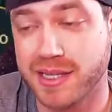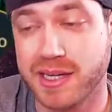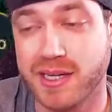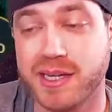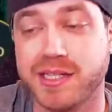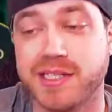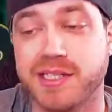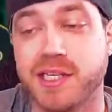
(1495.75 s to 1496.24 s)

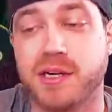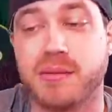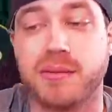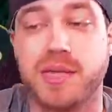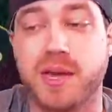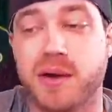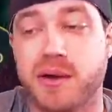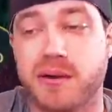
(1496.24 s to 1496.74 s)
she's going to be
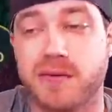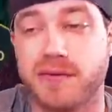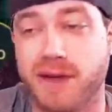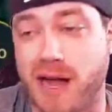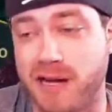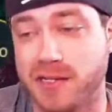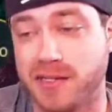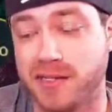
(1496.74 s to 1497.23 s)
going
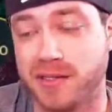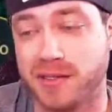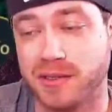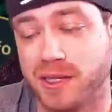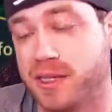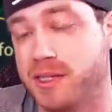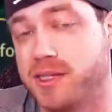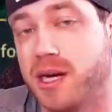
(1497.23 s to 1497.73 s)
faster,
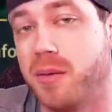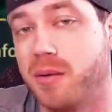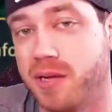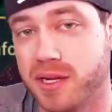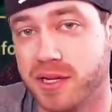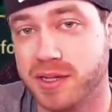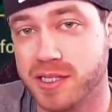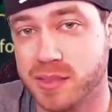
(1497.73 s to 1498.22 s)
like
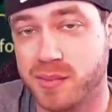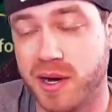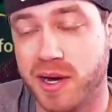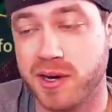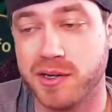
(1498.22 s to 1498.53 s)
doubling the spider,